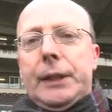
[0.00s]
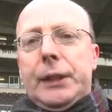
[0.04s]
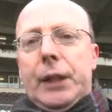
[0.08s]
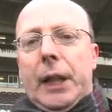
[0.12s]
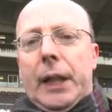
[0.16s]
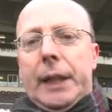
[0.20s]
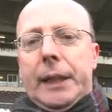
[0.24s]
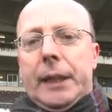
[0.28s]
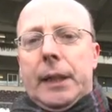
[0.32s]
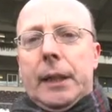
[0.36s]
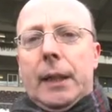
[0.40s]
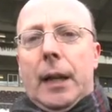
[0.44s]

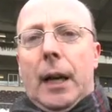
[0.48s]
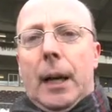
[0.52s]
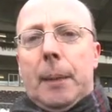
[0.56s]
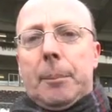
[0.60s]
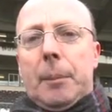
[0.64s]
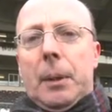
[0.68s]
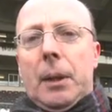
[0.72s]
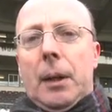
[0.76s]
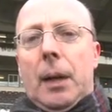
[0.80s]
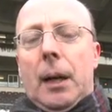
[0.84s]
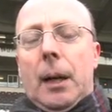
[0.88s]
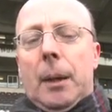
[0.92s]
shaken up,
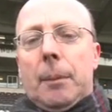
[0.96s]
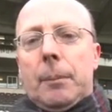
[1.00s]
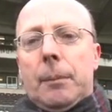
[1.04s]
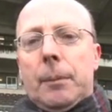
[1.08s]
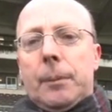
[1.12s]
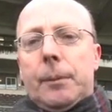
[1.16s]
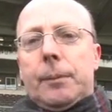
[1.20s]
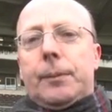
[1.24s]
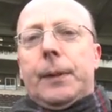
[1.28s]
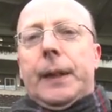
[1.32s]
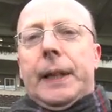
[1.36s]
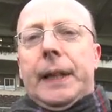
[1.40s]
um,
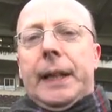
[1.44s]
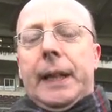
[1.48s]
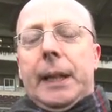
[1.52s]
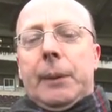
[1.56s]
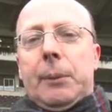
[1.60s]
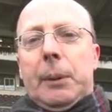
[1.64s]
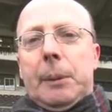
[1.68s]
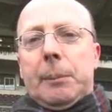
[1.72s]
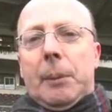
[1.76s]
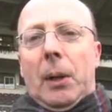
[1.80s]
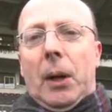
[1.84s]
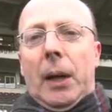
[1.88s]
thinking
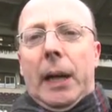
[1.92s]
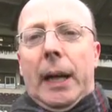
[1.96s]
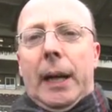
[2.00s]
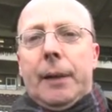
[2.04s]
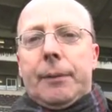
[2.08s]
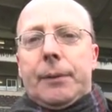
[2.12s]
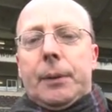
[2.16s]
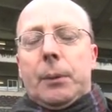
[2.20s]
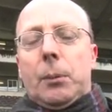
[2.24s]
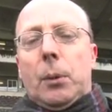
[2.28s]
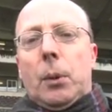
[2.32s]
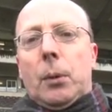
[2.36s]
we might
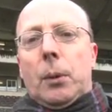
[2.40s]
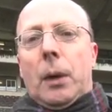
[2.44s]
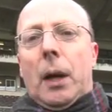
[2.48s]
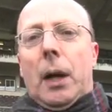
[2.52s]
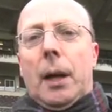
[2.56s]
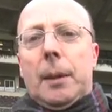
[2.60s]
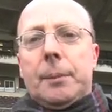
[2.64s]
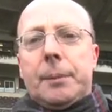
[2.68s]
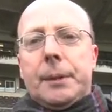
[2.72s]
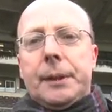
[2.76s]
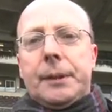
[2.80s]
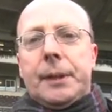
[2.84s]
have to walk
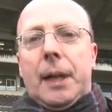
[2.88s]
home to